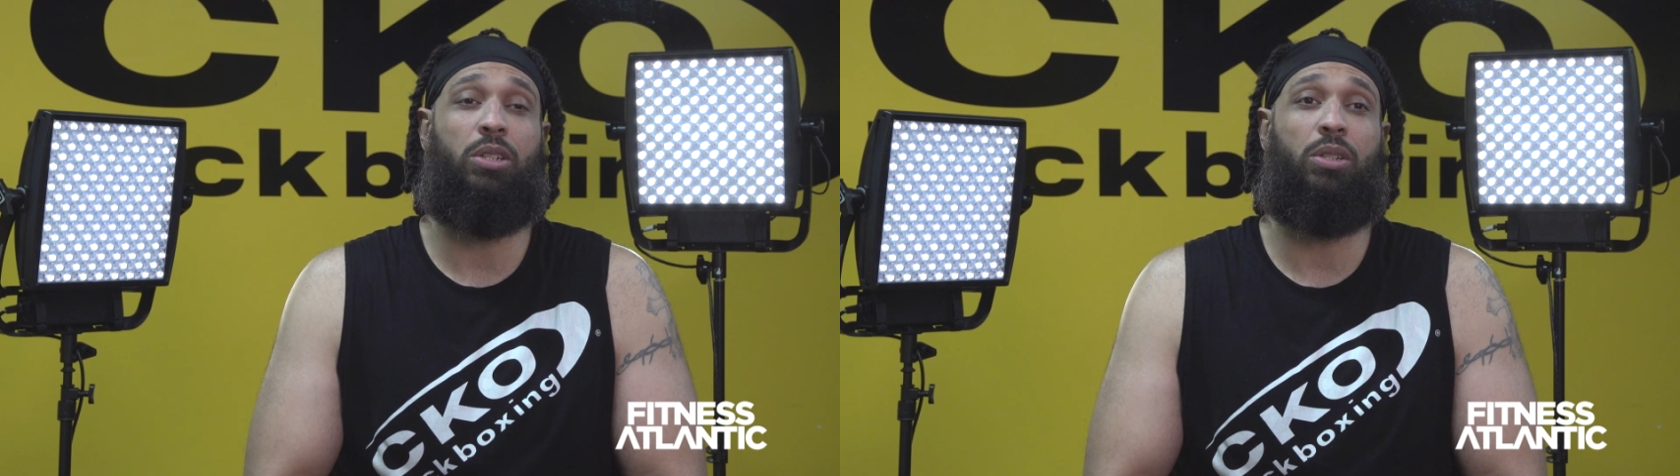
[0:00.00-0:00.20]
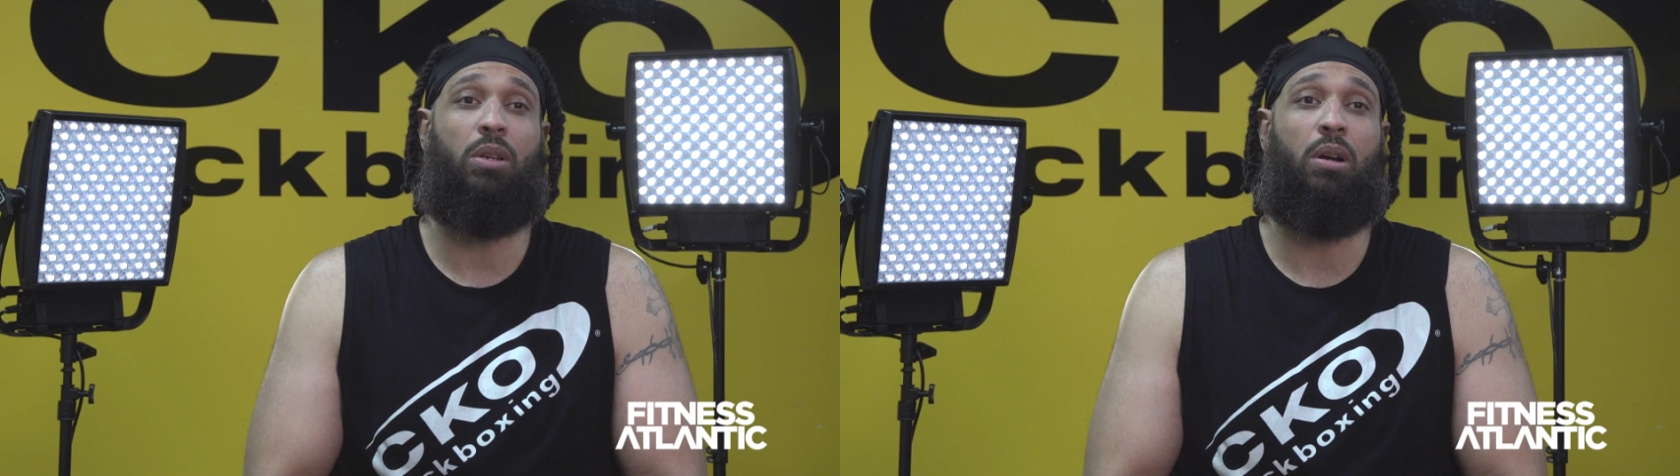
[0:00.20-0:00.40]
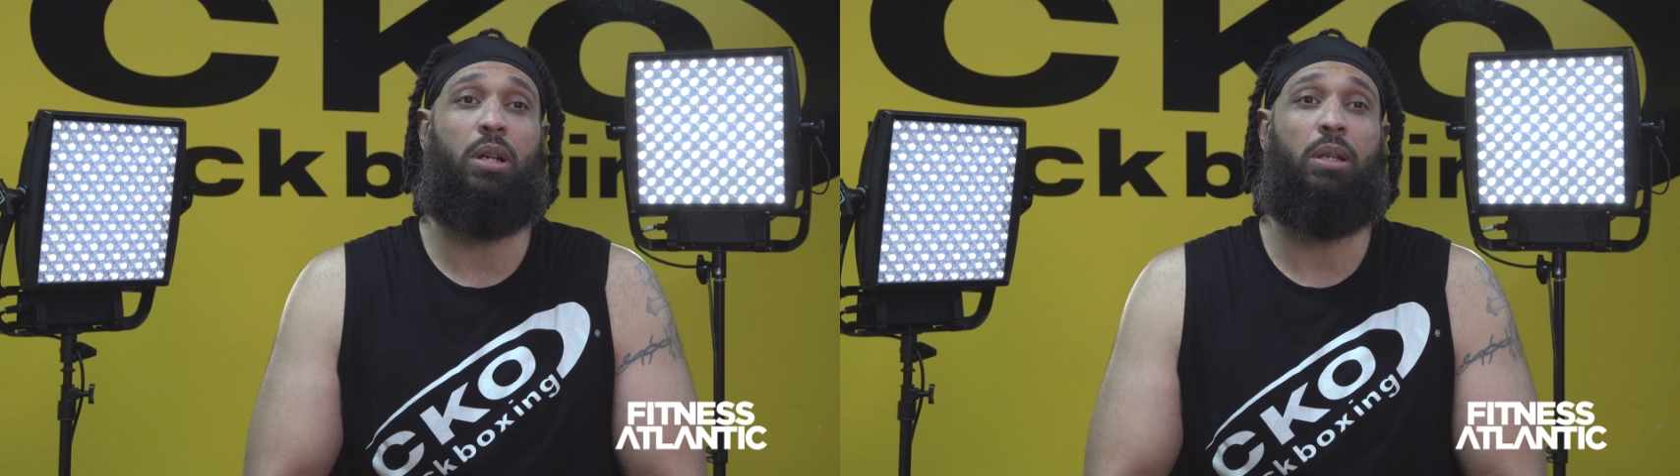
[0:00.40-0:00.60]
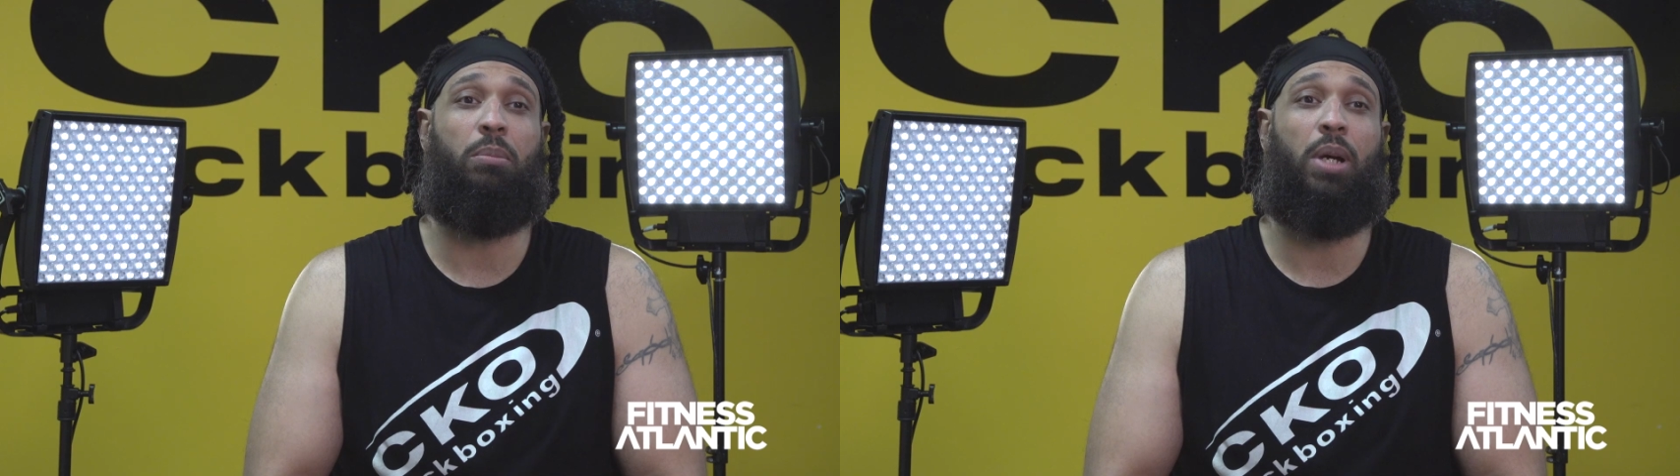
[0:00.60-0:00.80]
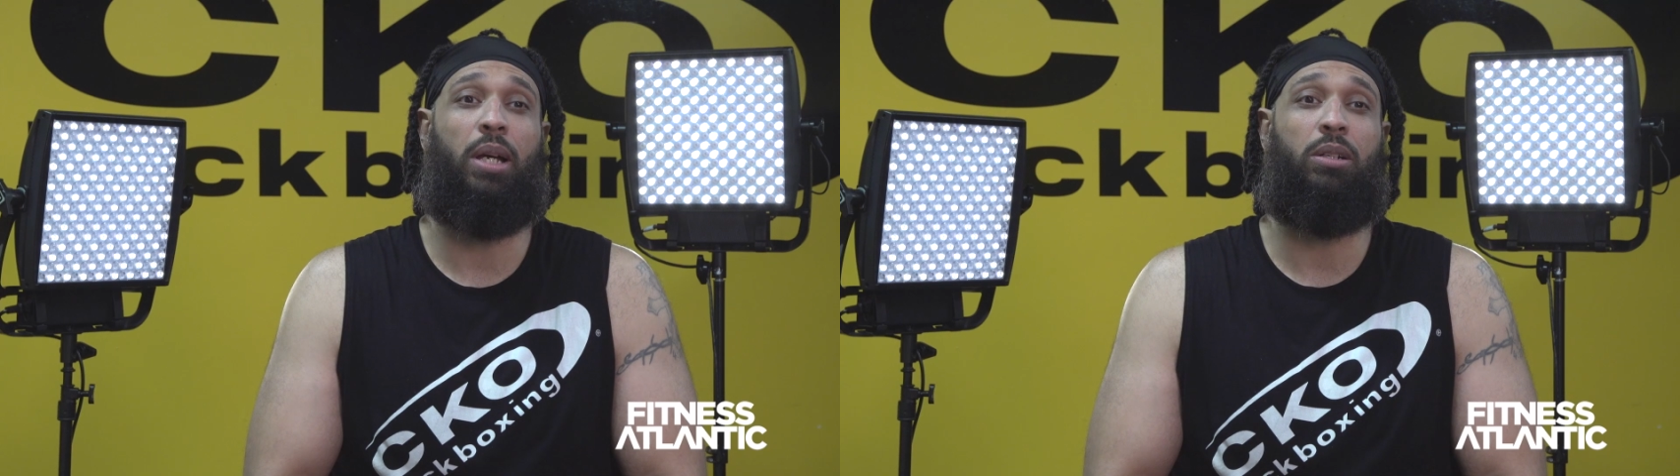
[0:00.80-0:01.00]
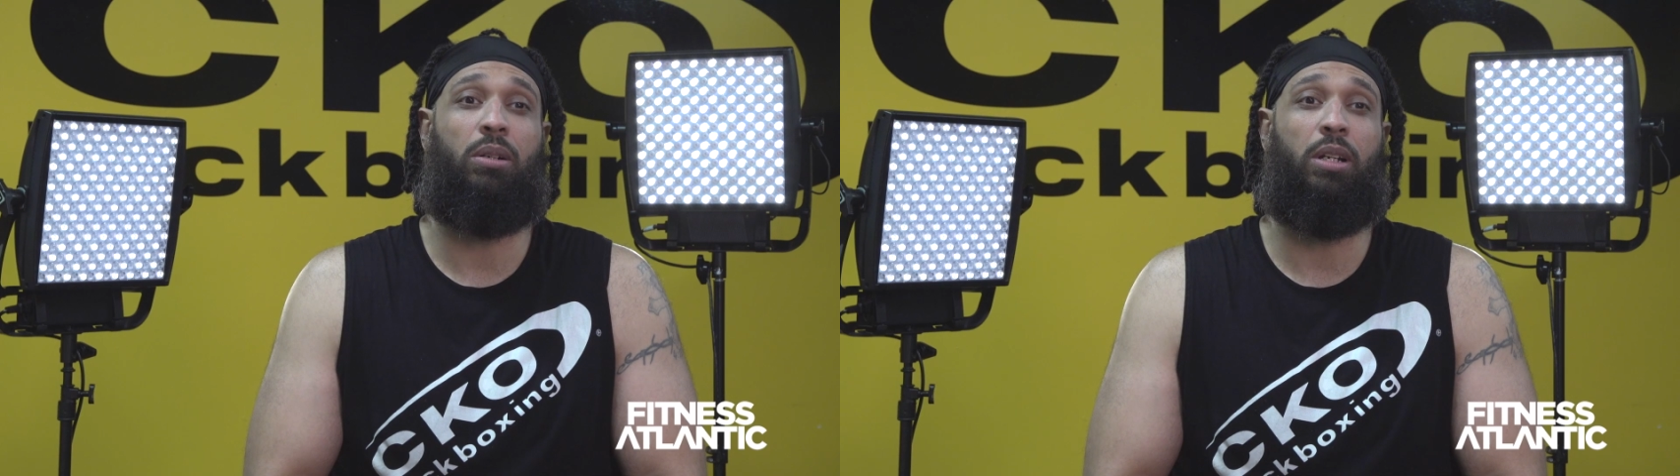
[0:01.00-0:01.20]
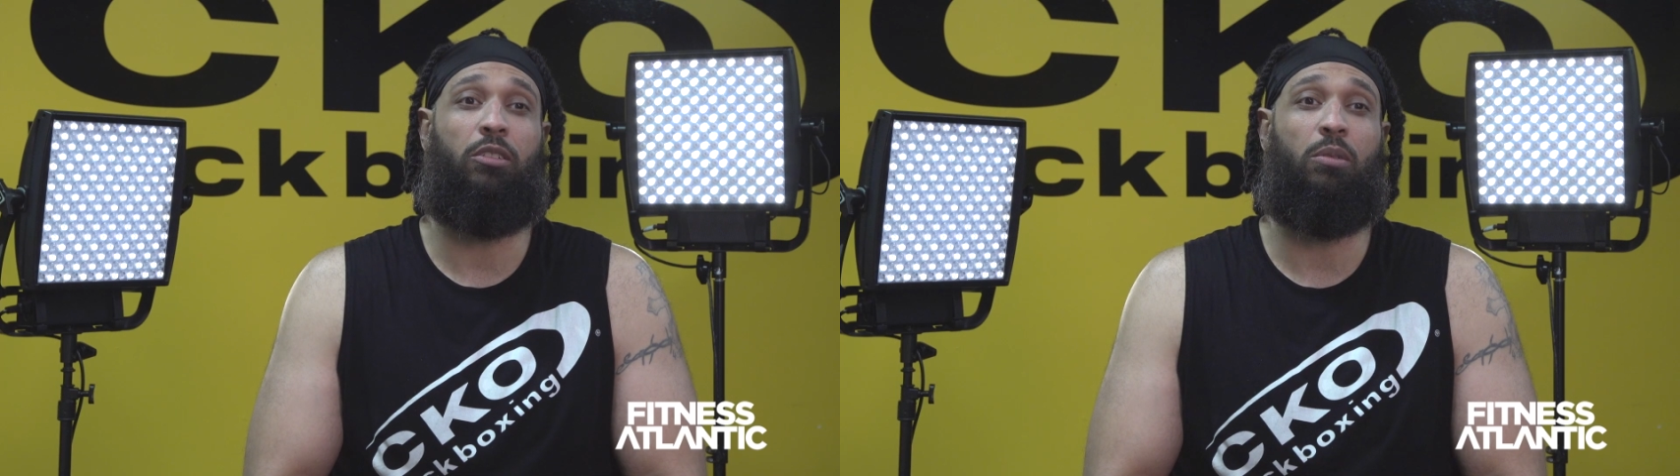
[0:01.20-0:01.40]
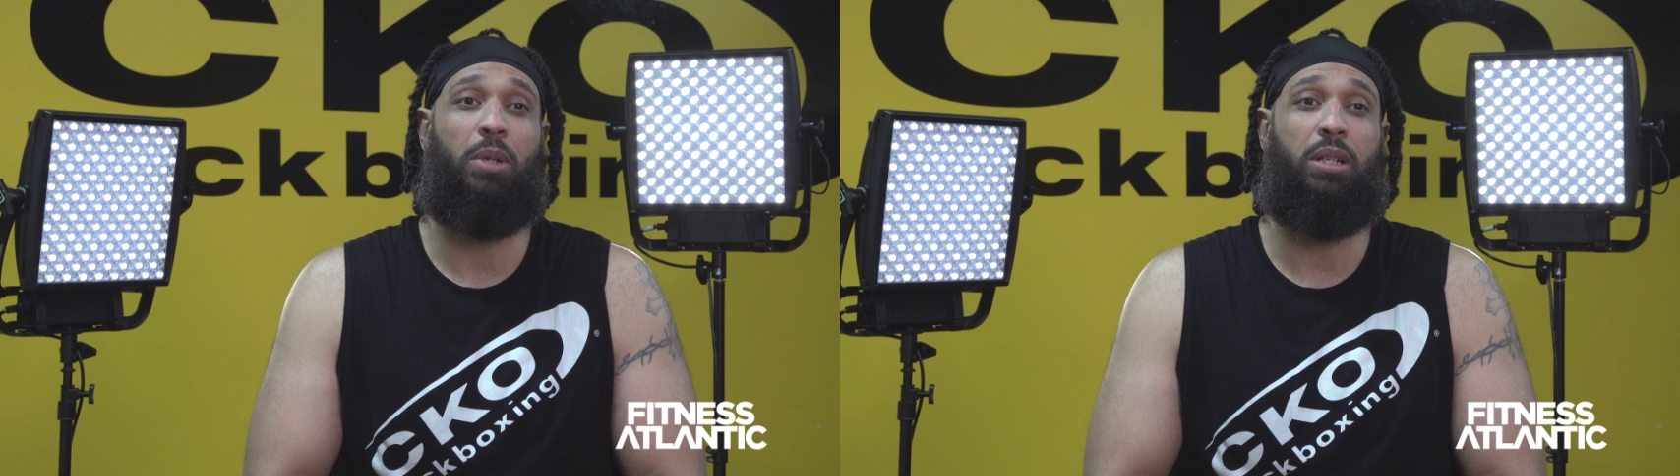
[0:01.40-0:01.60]
started my
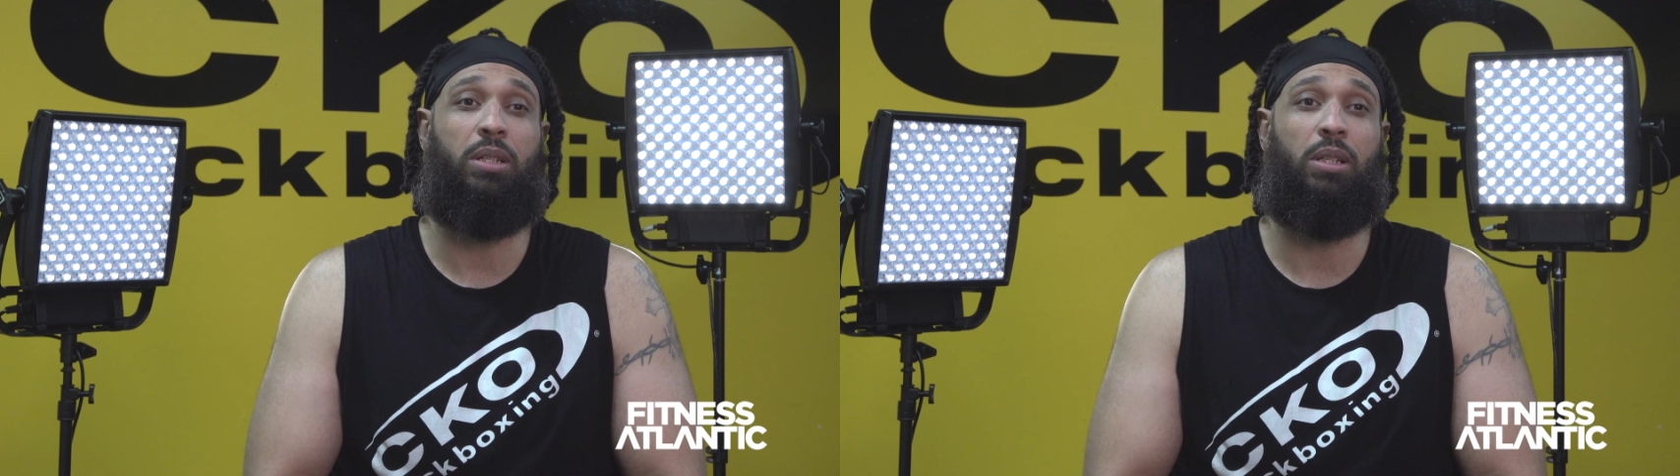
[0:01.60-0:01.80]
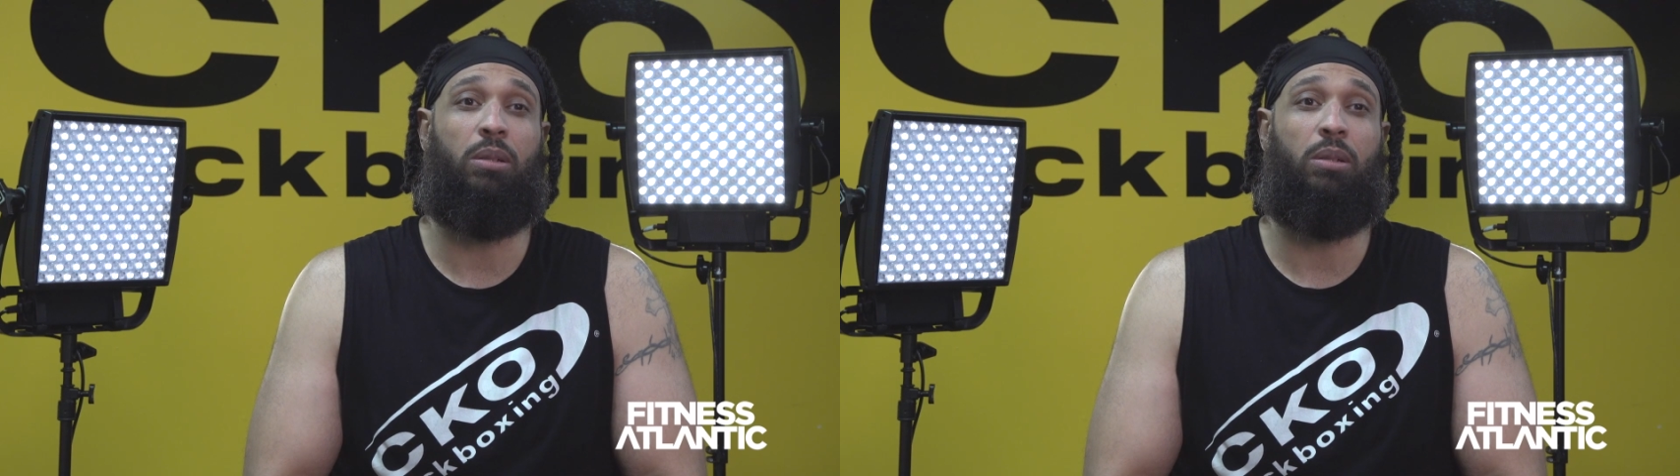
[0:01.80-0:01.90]
transformation.